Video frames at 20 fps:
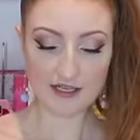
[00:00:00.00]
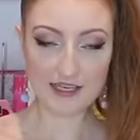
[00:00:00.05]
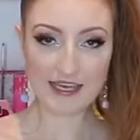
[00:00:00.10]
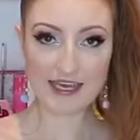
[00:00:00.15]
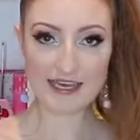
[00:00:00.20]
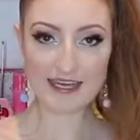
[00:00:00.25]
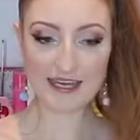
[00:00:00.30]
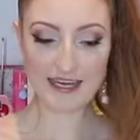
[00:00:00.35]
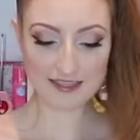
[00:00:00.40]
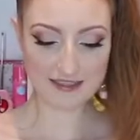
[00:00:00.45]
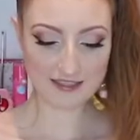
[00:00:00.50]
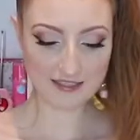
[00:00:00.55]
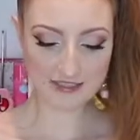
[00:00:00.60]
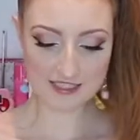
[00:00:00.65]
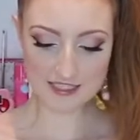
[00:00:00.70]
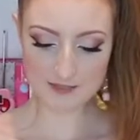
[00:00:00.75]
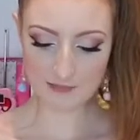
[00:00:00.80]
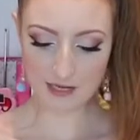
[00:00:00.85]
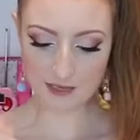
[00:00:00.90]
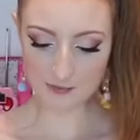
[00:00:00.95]
Okay, I think
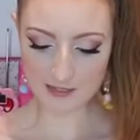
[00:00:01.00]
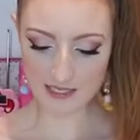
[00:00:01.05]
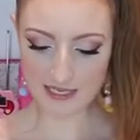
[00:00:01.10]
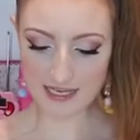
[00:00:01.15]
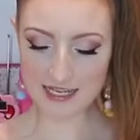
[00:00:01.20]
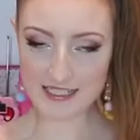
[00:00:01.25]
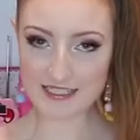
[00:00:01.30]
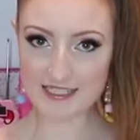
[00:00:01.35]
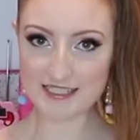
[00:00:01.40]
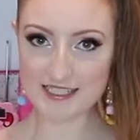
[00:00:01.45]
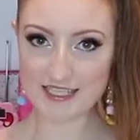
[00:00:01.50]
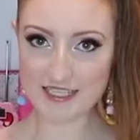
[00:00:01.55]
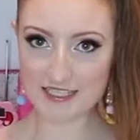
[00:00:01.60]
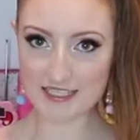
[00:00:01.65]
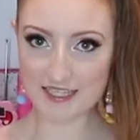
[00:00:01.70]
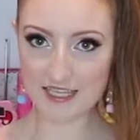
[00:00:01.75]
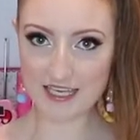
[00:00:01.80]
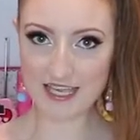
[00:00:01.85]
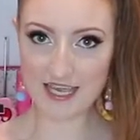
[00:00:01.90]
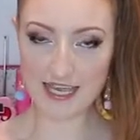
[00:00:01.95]
this might be our
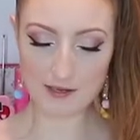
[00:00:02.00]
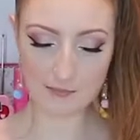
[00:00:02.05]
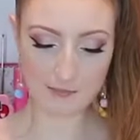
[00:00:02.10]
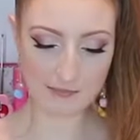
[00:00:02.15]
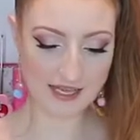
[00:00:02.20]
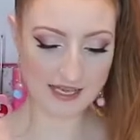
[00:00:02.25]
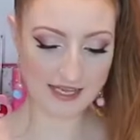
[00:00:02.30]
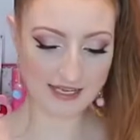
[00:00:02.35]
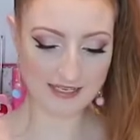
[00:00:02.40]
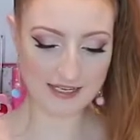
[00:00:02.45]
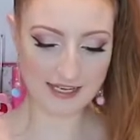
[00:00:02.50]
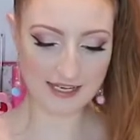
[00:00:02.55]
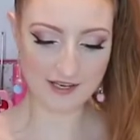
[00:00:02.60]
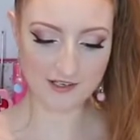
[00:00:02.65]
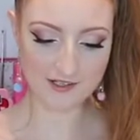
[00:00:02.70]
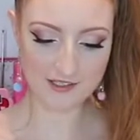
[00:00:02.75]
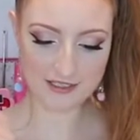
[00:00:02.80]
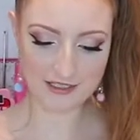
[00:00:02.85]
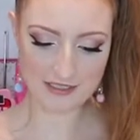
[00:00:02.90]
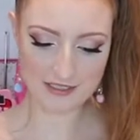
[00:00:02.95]
sixth cat bag
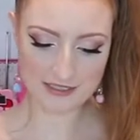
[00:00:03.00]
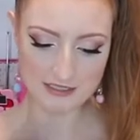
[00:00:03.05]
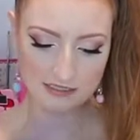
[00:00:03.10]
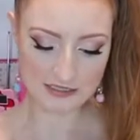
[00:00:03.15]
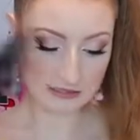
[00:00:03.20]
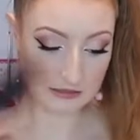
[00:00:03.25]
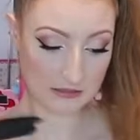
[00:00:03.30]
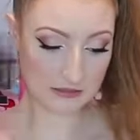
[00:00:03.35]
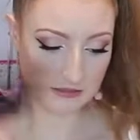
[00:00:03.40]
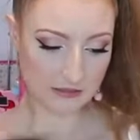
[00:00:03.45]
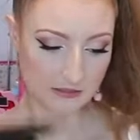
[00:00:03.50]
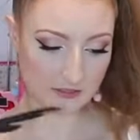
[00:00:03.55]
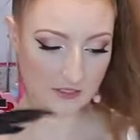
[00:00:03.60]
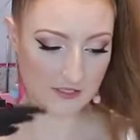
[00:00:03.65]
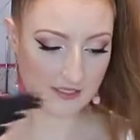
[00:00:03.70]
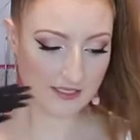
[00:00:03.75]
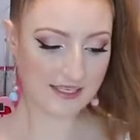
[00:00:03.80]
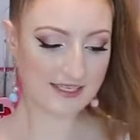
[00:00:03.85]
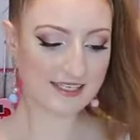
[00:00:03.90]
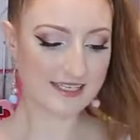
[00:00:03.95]
now.
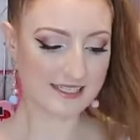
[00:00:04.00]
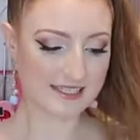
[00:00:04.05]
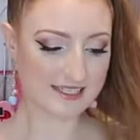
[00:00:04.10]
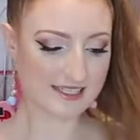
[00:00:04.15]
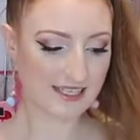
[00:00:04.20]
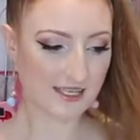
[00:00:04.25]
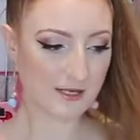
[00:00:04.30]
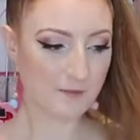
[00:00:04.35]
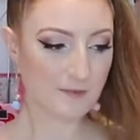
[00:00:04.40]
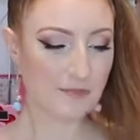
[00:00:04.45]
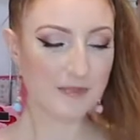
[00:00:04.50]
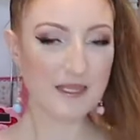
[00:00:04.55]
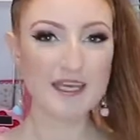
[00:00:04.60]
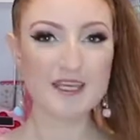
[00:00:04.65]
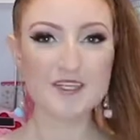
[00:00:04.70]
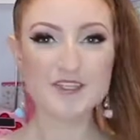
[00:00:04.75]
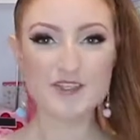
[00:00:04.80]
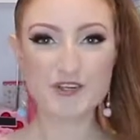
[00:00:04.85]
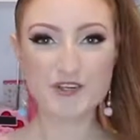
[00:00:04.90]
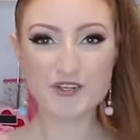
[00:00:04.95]
It is.
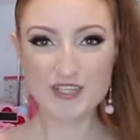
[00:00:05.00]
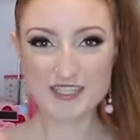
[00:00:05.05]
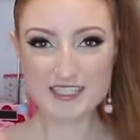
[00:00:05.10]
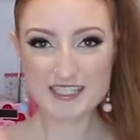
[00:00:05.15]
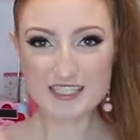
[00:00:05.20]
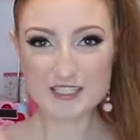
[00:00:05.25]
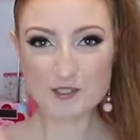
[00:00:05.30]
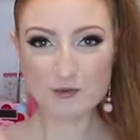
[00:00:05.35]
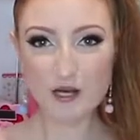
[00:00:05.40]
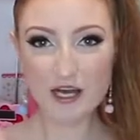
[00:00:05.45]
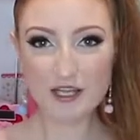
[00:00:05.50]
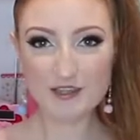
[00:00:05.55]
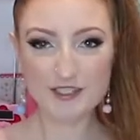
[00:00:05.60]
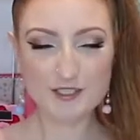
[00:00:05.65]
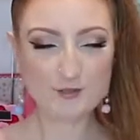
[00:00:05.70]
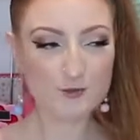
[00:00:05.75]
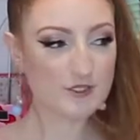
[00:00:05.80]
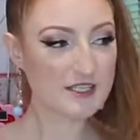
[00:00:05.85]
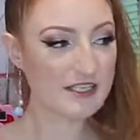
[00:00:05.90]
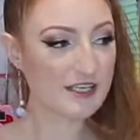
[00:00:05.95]
So this is the one,
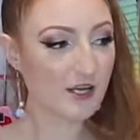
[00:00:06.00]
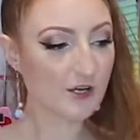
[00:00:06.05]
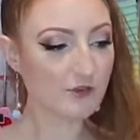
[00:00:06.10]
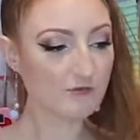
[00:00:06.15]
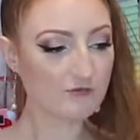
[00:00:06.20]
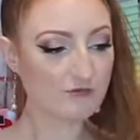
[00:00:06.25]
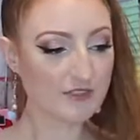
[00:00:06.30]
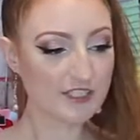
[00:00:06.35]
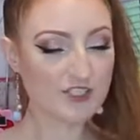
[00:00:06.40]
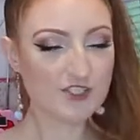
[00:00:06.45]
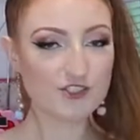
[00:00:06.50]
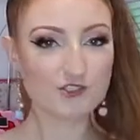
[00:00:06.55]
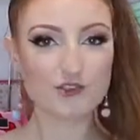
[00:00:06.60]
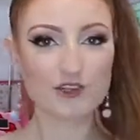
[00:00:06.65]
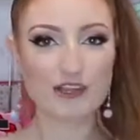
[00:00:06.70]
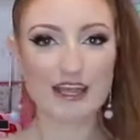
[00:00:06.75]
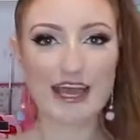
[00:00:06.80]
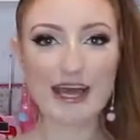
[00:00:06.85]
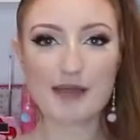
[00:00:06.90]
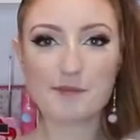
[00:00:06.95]
this was the
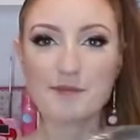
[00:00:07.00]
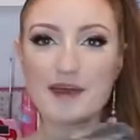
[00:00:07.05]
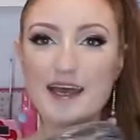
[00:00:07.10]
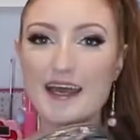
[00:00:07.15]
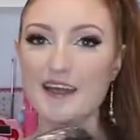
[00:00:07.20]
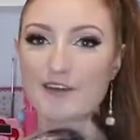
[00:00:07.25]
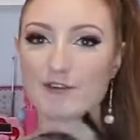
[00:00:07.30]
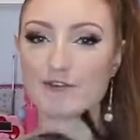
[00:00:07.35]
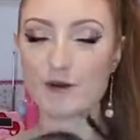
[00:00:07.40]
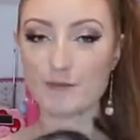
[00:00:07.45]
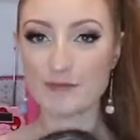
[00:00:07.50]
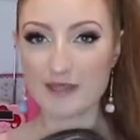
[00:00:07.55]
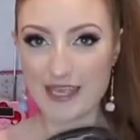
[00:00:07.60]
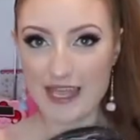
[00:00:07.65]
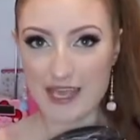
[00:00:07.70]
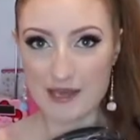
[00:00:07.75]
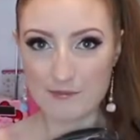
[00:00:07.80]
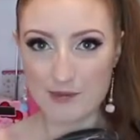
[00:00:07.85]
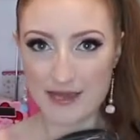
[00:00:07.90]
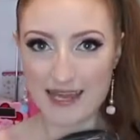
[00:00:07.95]
original cat bag from the
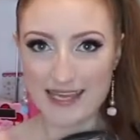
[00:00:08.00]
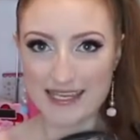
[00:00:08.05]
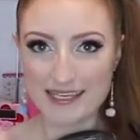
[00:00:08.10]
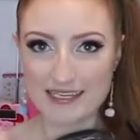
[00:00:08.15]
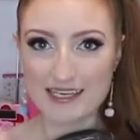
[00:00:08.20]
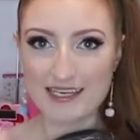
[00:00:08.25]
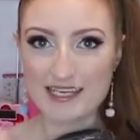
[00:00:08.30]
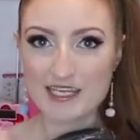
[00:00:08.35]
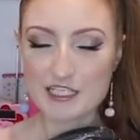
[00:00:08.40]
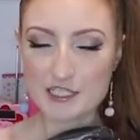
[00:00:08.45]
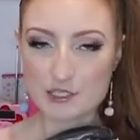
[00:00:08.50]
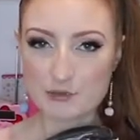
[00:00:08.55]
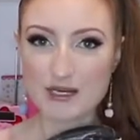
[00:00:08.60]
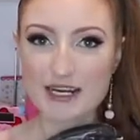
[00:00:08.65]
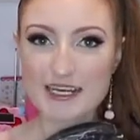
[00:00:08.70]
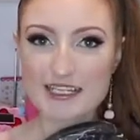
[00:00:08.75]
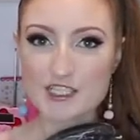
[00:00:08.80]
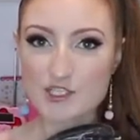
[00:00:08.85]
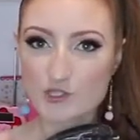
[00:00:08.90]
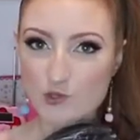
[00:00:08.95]
campaign. So
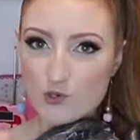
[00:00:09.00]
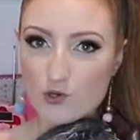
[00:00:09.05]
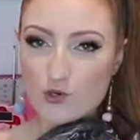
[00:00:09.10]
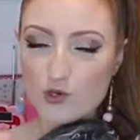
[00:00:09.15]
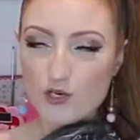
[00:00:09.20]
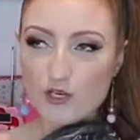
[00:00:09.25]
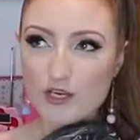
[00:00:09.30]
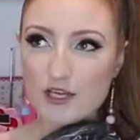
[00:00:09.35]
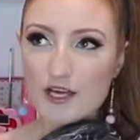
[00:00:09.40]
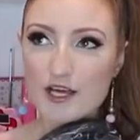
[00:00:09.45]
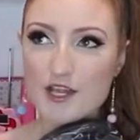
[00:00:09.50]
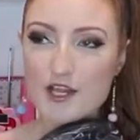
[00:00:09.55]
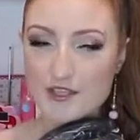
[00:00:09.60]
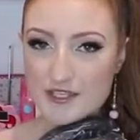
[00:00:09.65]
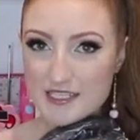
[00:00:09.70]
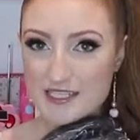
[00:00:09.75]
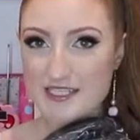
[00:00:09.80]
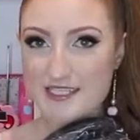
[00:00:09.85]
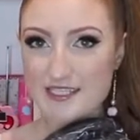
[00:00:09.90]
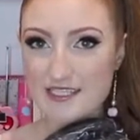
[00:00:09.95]
when I saw
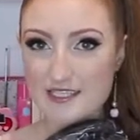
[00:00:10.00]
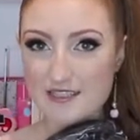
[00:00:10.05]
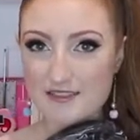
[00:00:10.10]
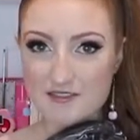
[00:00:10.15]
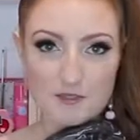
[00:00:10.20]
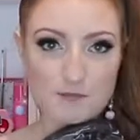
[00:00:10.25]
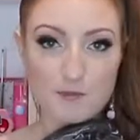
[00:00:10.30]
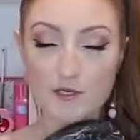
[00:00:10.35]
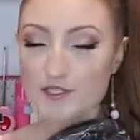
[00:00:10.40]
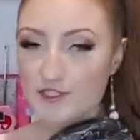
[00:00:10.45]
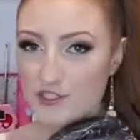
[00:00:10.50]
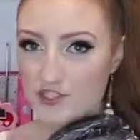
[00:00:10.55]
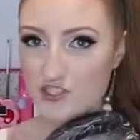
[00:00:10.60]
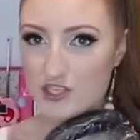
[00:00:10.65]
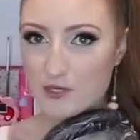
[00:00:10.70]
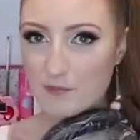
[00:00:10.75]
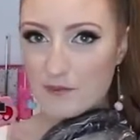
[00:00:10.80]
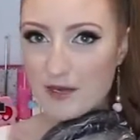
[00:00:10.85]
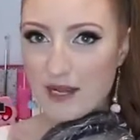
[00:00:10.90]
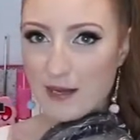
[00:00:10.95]
this
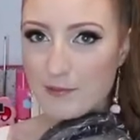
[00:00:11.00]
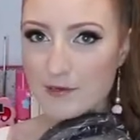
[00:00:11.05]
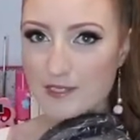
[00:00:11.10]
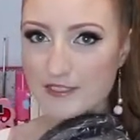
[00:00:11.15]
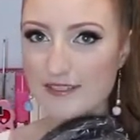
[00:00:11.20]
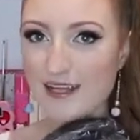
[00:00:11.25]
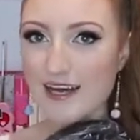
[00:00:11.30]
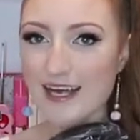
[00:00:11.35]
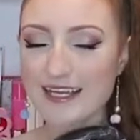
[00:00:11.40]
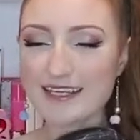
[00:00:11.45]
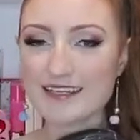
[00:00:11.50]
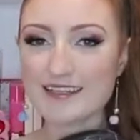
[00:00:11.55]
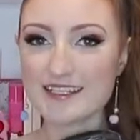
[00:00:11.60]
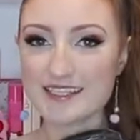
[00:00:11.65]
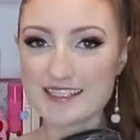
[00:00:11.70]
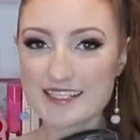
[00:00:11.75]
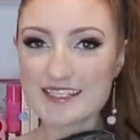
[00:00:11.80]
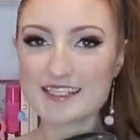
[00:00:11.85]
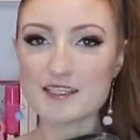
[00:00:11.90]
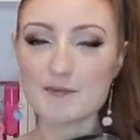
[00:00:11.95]
sponsorship up online,
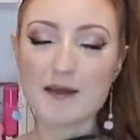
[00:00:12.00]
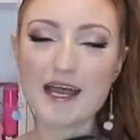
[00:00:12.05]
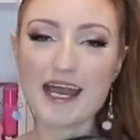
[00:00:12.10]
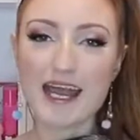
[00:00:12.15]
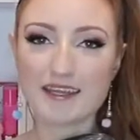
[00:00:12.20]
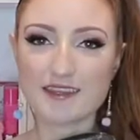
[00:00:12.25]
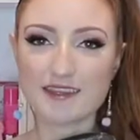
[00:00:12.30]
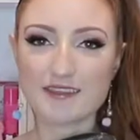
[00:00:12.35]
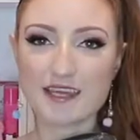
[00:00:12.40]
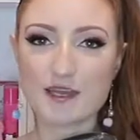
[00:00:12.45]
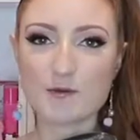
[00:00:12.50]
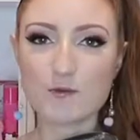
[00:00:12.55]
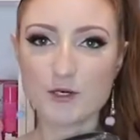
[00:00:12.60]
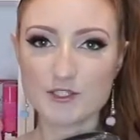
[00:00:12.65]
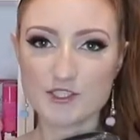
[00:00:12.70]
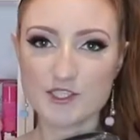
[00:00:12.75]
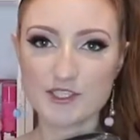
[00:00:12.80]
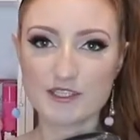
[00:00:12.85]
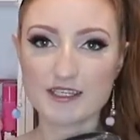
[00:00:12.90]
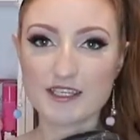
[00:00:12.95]
this is the bag that they
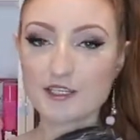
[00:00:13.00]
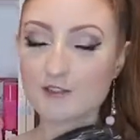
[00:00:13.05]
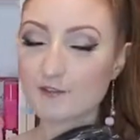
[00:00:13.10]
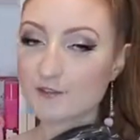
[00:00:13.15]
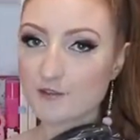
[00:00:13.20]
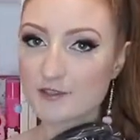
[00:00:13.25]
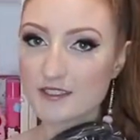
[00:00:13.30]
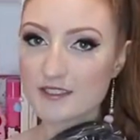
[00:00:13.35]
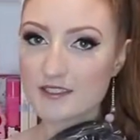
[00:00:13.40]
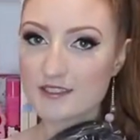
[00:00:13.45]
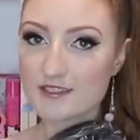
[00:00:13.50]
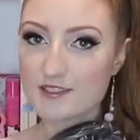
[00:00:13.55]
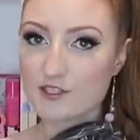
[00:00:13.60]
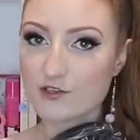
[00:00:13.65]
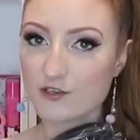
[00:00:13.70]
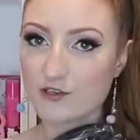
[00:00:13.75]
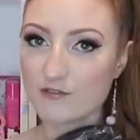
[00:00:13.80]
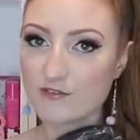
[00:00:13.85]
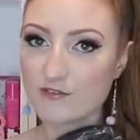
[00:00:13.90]
wanted influencers to